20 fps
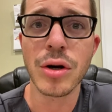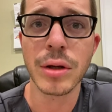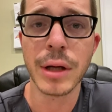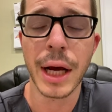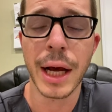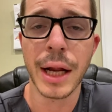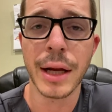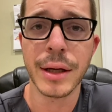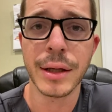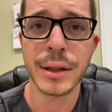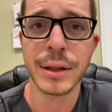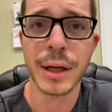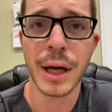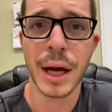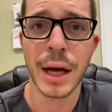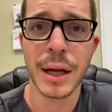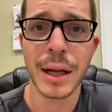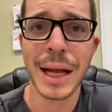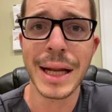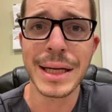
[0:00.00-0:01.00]
and
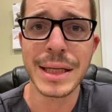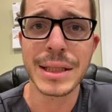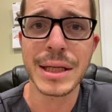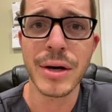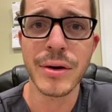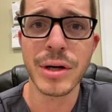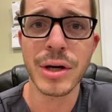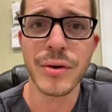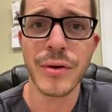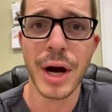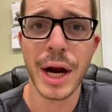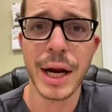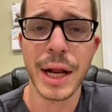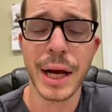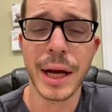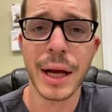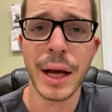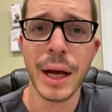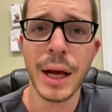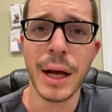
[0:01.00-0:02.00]

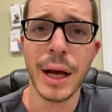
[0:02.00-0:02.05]
deteriorating.